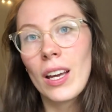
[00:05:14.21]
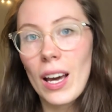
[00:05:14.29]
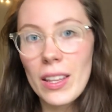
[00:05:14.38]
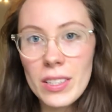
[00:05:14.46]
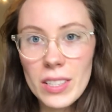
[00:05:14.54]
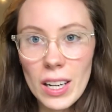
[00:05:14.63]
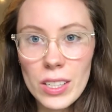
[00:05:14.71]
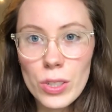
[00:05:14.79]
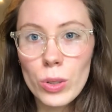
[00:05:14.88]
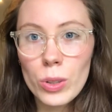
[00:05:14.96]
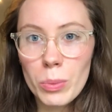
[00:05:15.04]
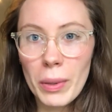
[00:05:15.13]
and the Danish
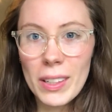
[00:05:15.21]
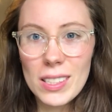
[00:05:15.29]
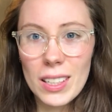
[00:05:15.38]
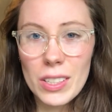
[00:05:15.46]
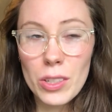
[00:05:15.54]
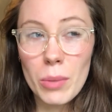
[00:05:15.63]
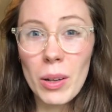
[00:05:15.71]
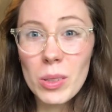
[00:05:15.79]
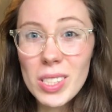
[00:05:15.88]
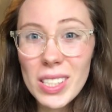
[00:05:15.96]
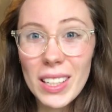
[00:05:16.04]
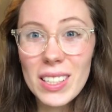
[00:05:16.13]
oil basically took about
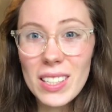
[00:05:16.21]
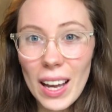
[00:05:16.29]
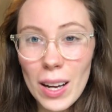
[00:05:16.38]
6